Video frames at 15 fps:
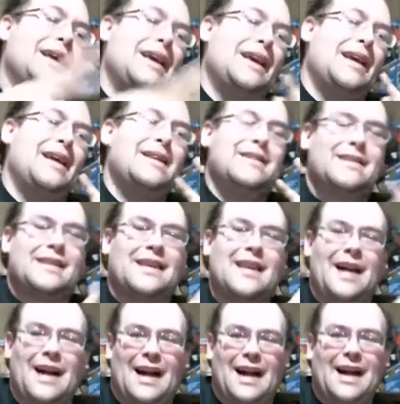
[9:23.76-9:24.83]
It's
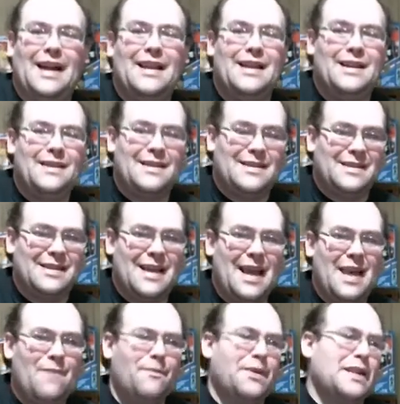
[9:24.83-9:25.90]
kind of the
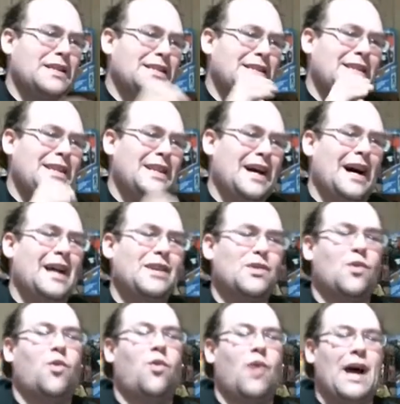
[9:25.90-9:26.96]
same, but it's not
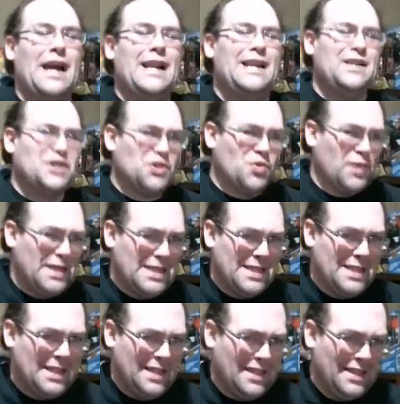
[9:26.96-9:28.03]
quite as
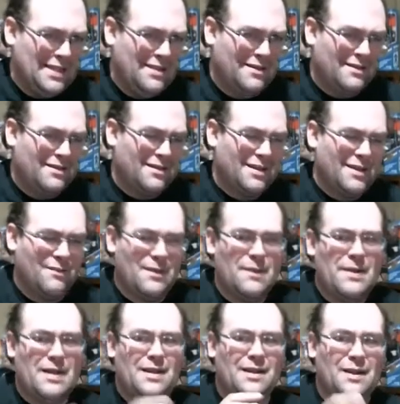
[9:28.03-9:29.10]
twisted. Okay,
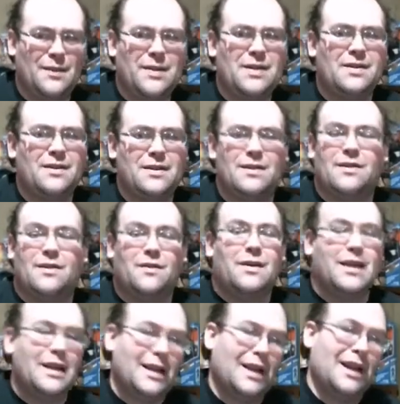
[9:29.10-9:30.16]
maybe a little bit,
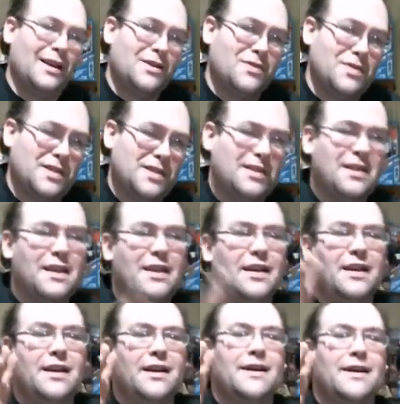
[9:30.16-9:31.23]
kind of twisted,
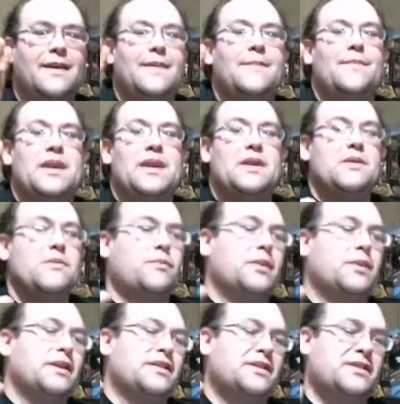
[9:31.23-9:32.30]

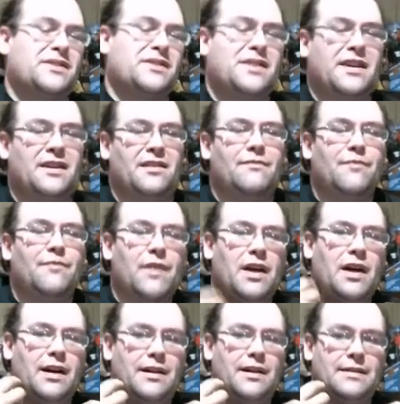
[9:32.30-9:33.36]
but still,
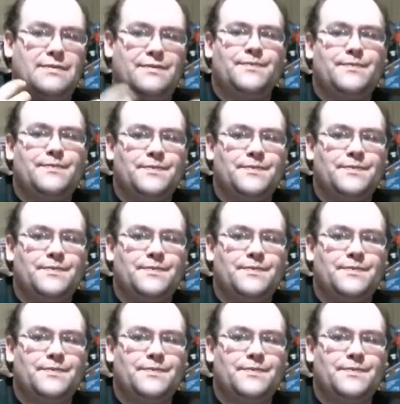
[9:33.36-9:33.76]
um,